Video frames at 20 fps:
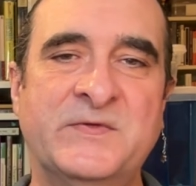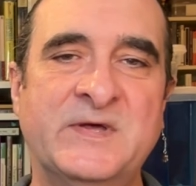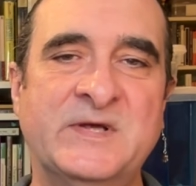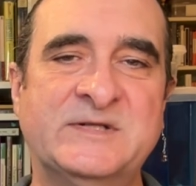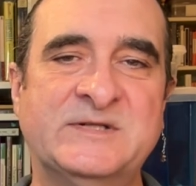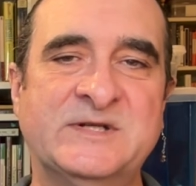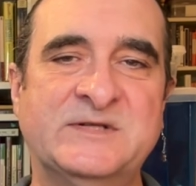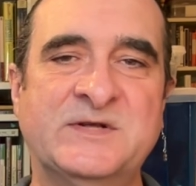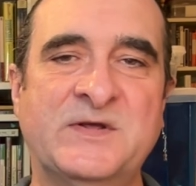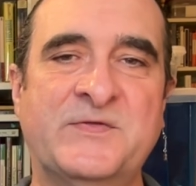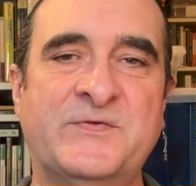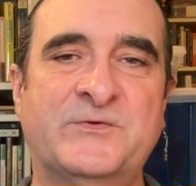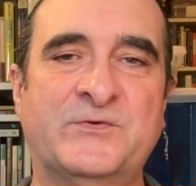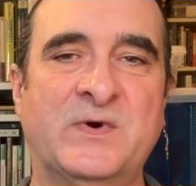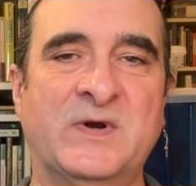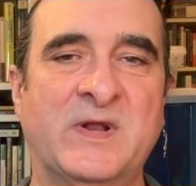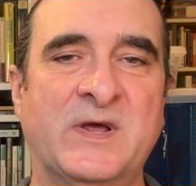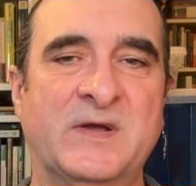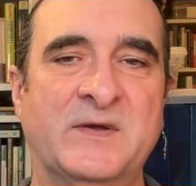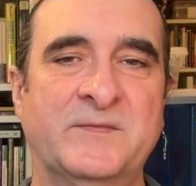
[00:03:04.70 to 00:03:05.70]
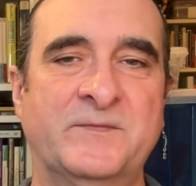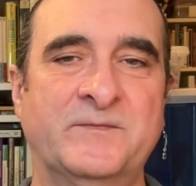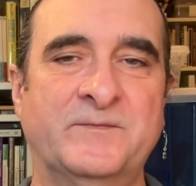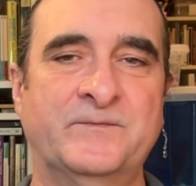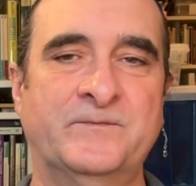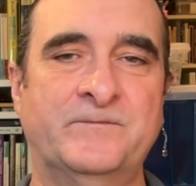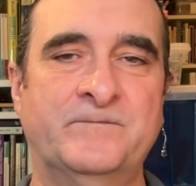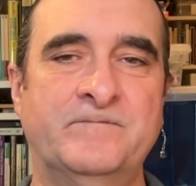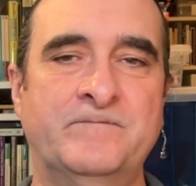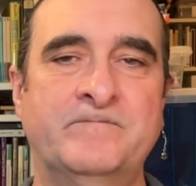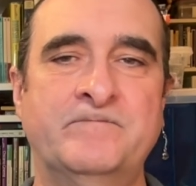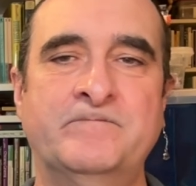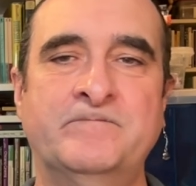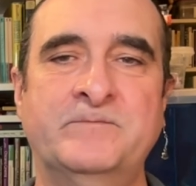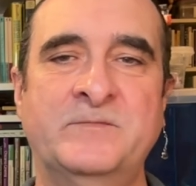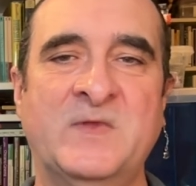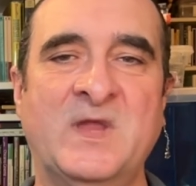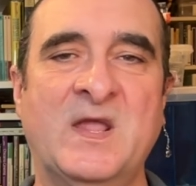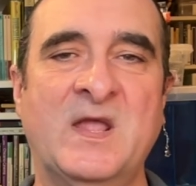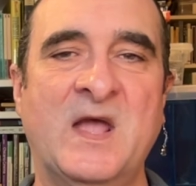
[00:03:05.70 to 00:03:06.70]
This is a thriller,
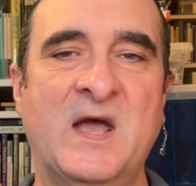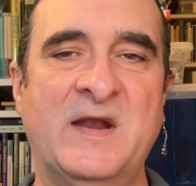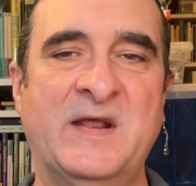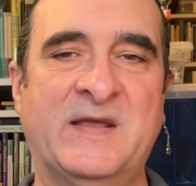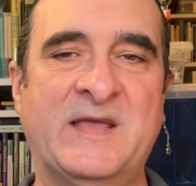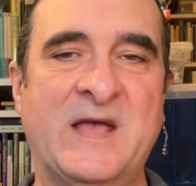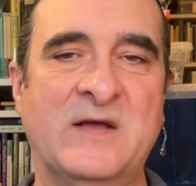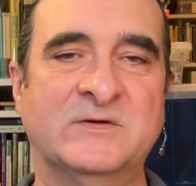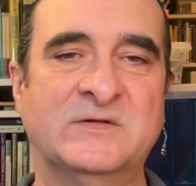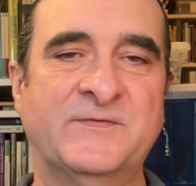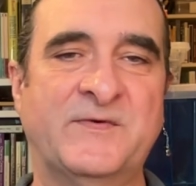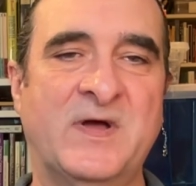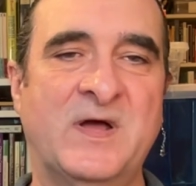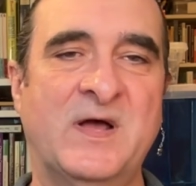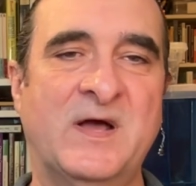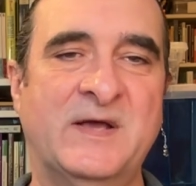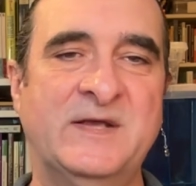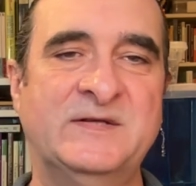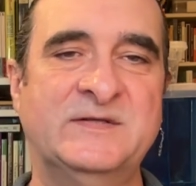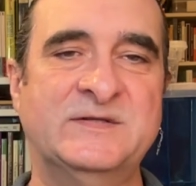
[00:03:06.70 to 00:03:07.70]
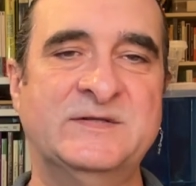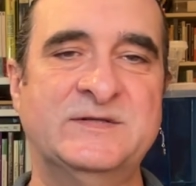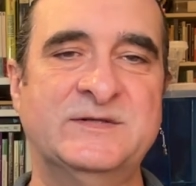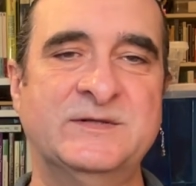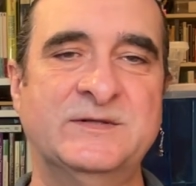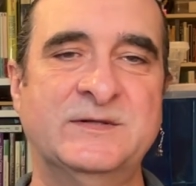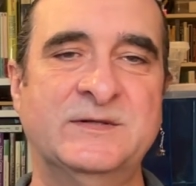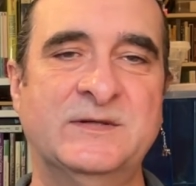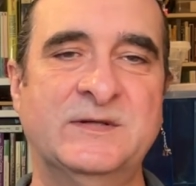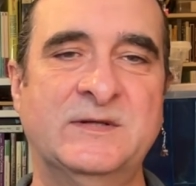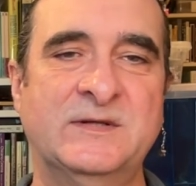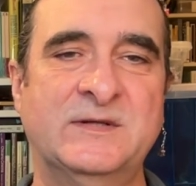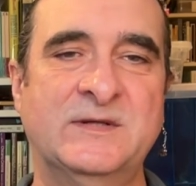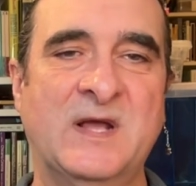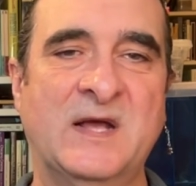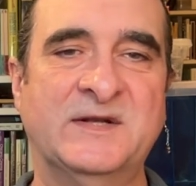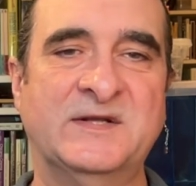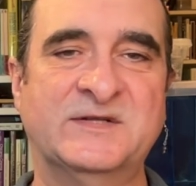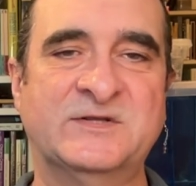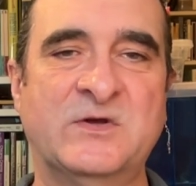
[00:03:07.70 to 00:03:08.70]
an account of a heist
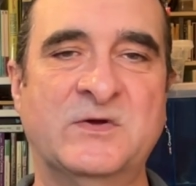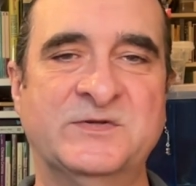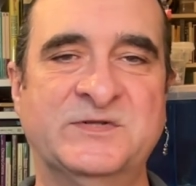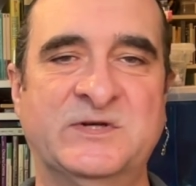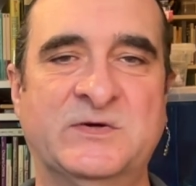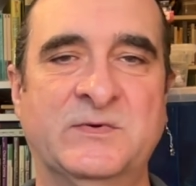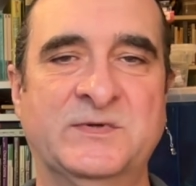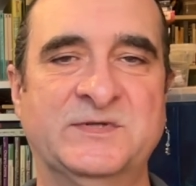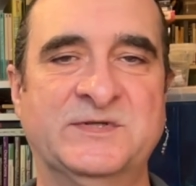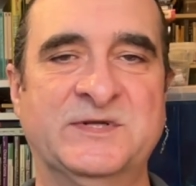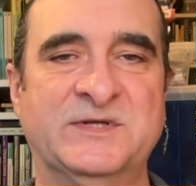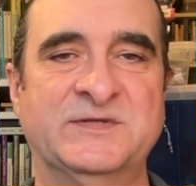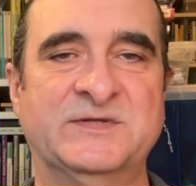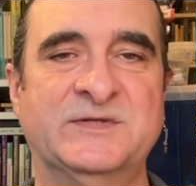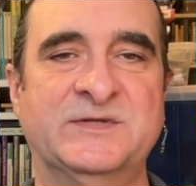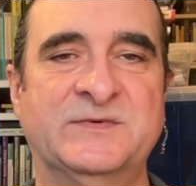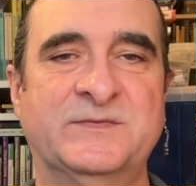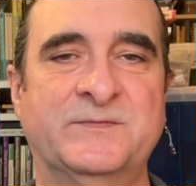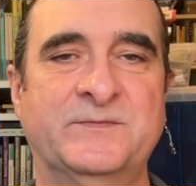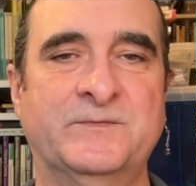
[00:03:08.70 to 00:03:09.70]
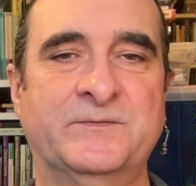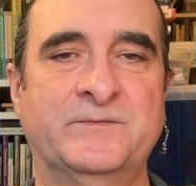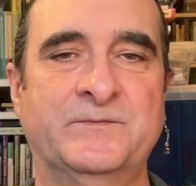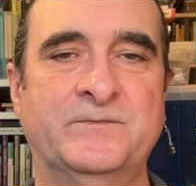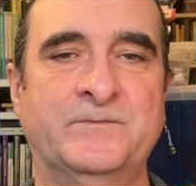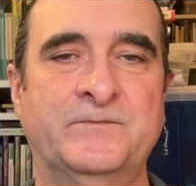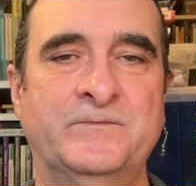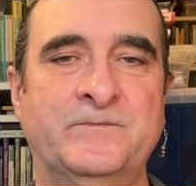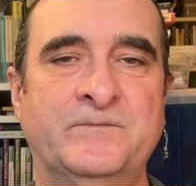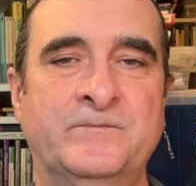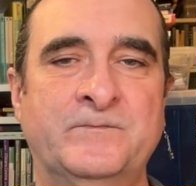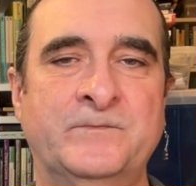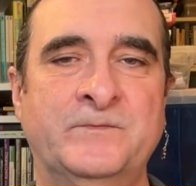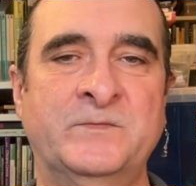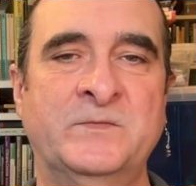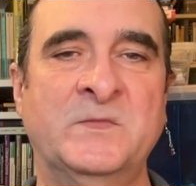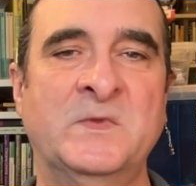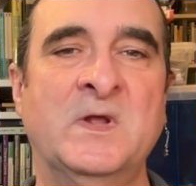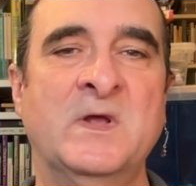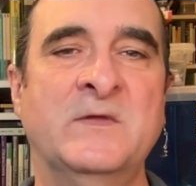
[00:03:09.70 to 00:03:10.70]
and its consequences,
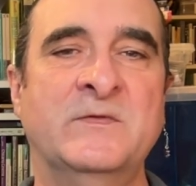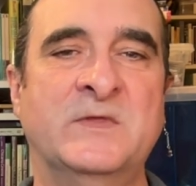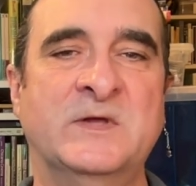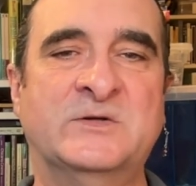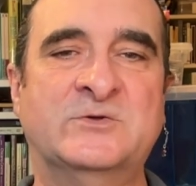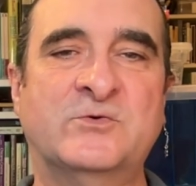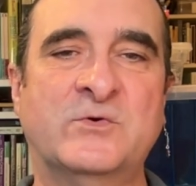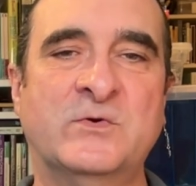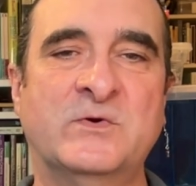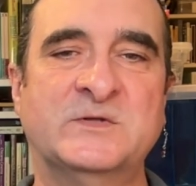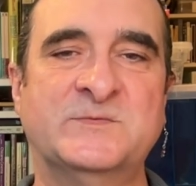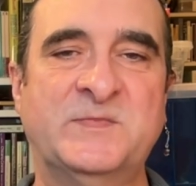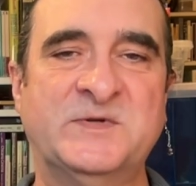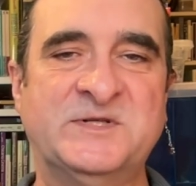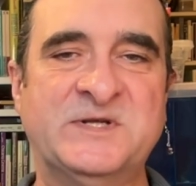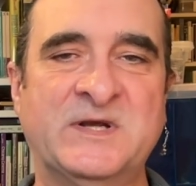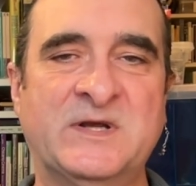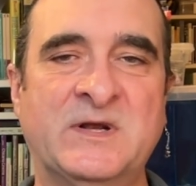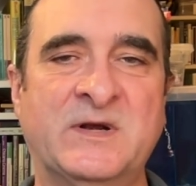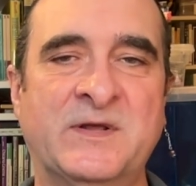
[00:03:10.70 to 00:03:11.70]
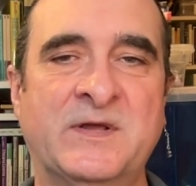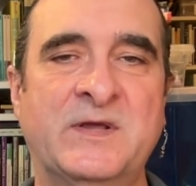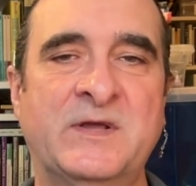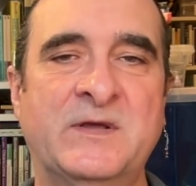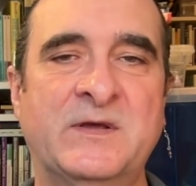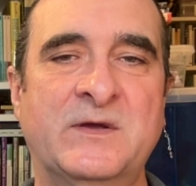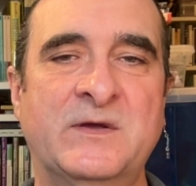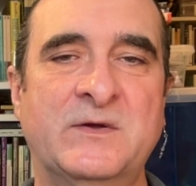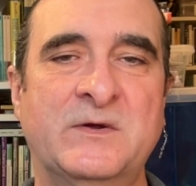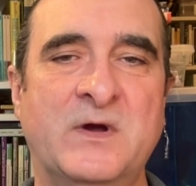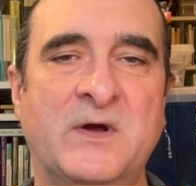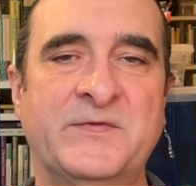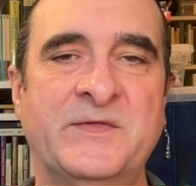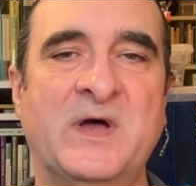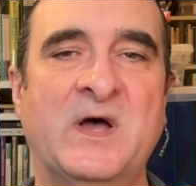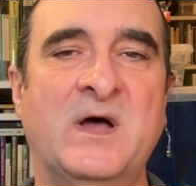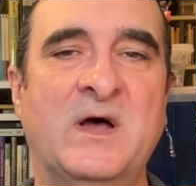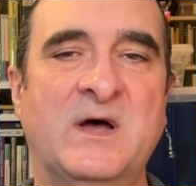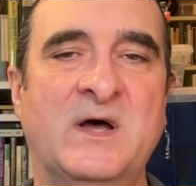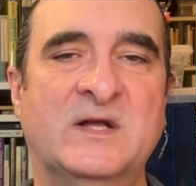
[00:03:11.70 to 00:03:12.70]
that draws particularly on
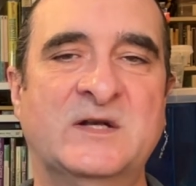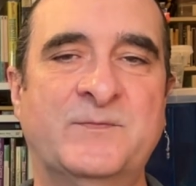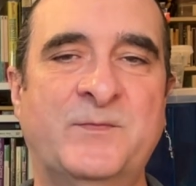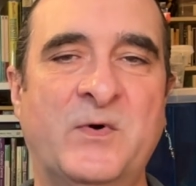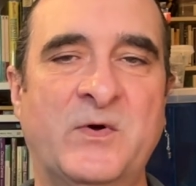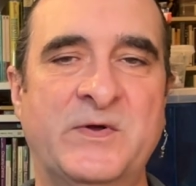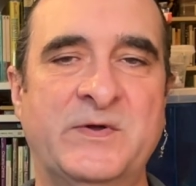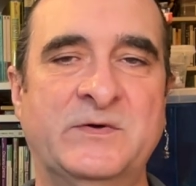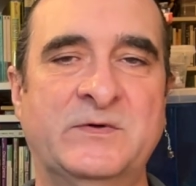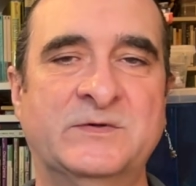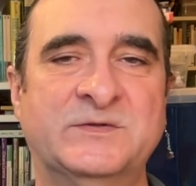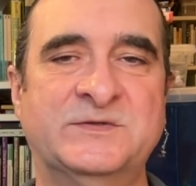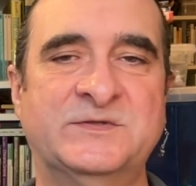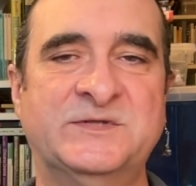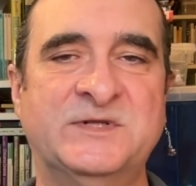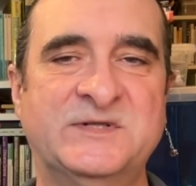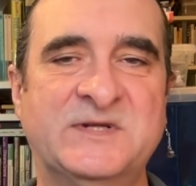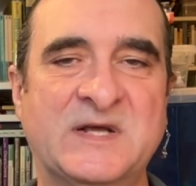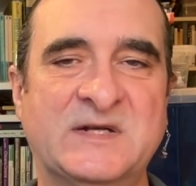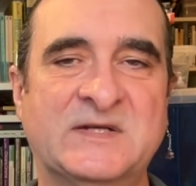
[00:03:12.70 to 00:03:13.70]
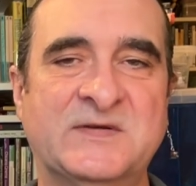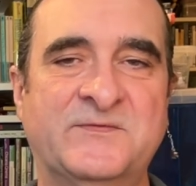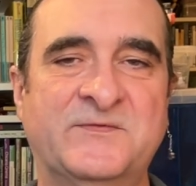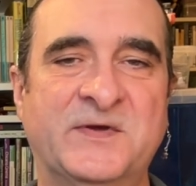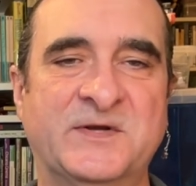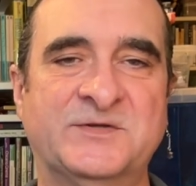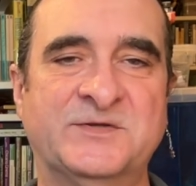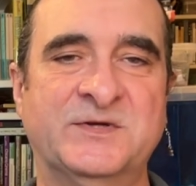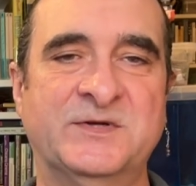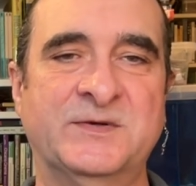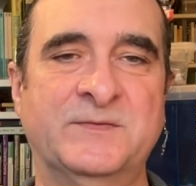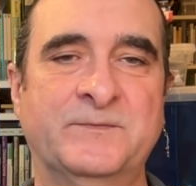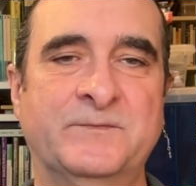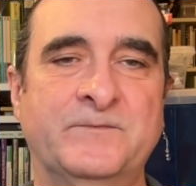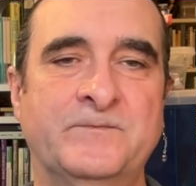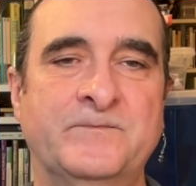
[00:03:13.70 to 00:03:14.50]
the hard-boiled detective fiction